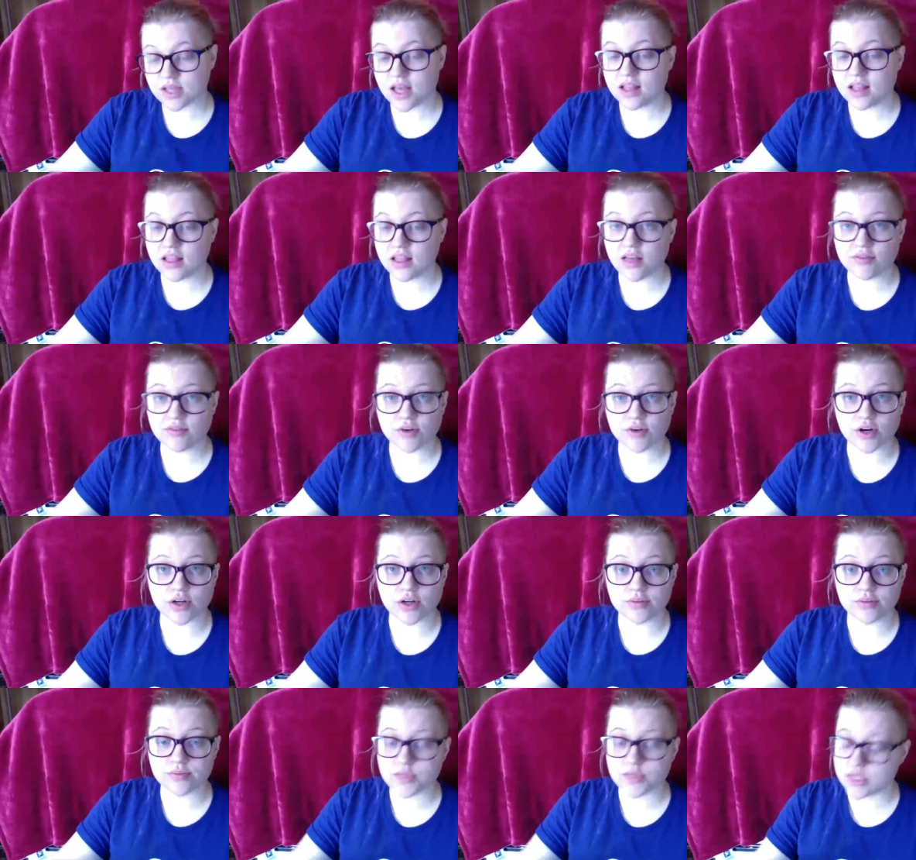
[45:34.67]
I love
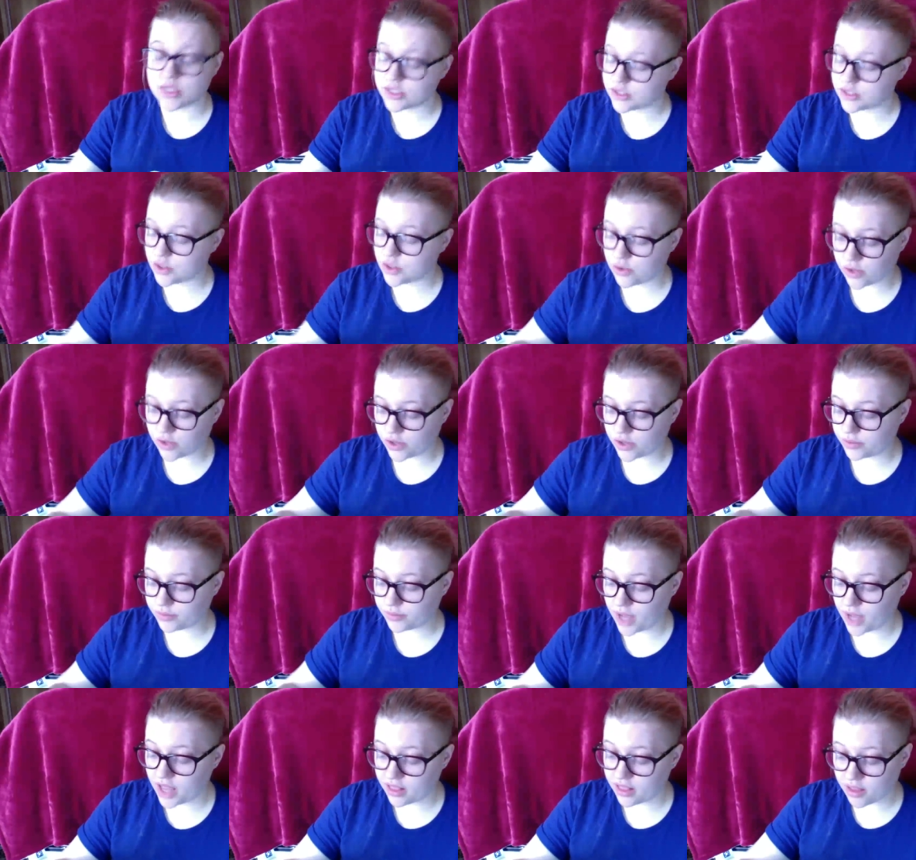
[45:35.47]
her. She's so
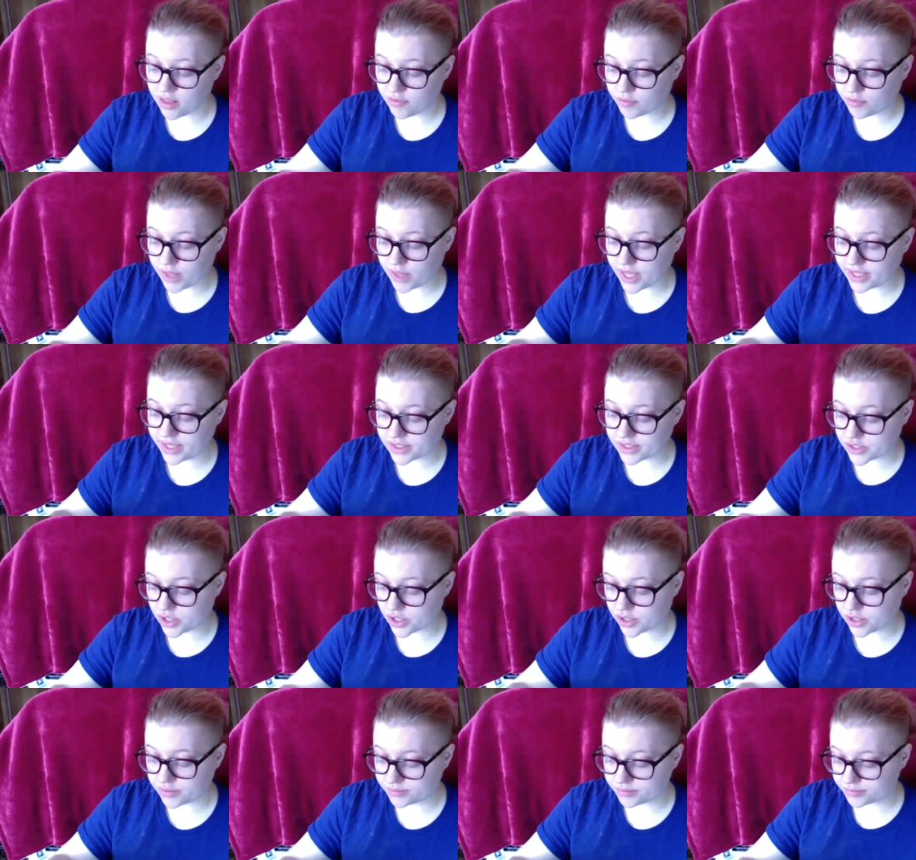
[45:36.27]
good. I love playing
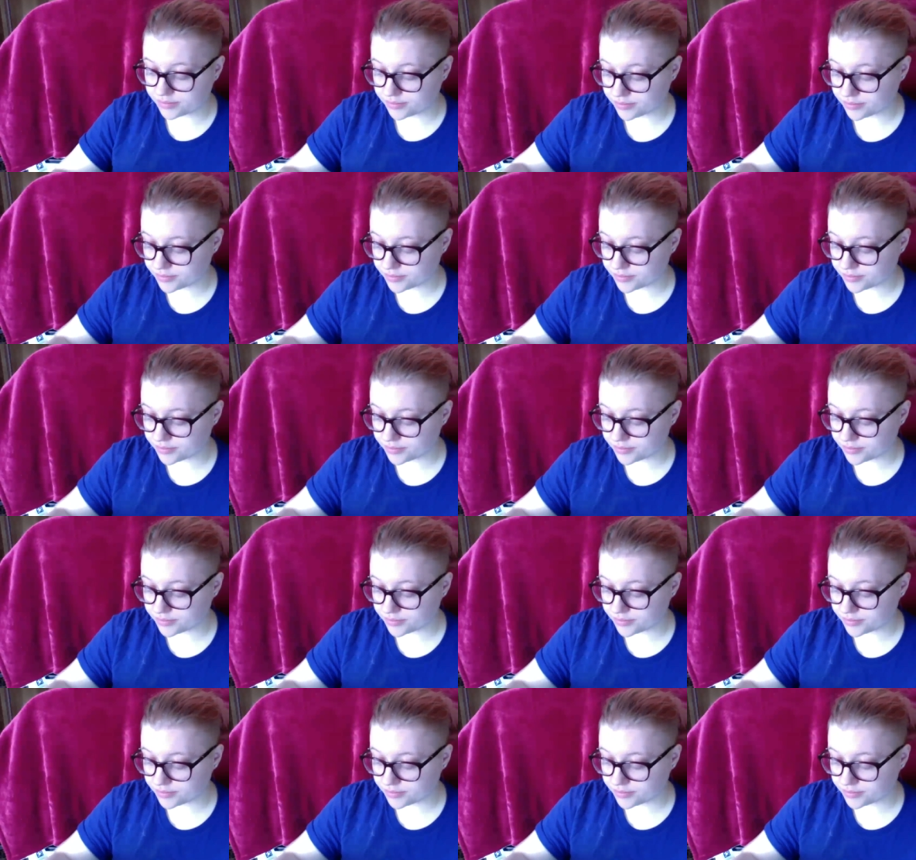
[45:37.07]
with her.